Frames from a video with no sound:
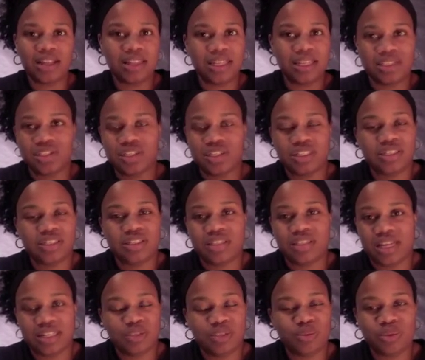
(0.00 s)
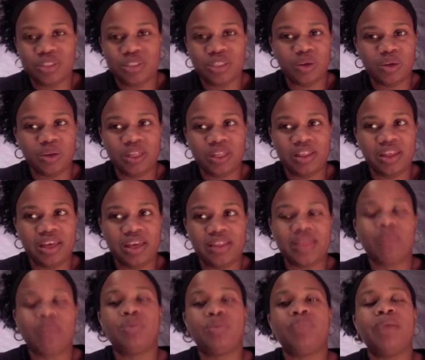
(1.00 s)
That was the only thing,
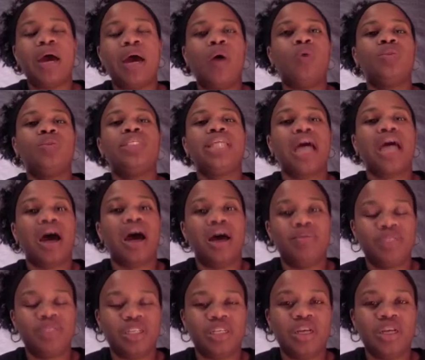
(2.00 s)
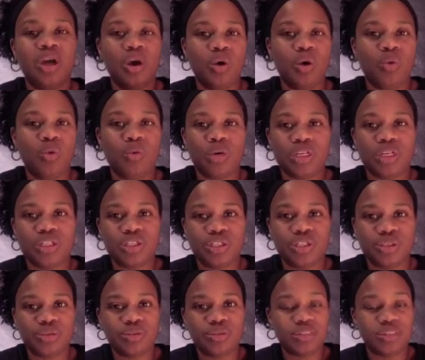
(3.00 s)
that was my only option, was
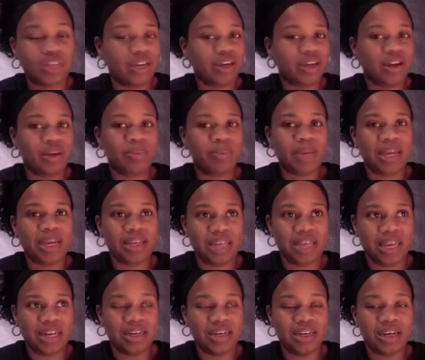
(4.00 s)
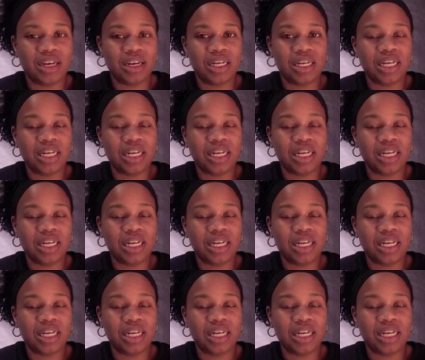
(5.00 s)
to suck it up and get it done.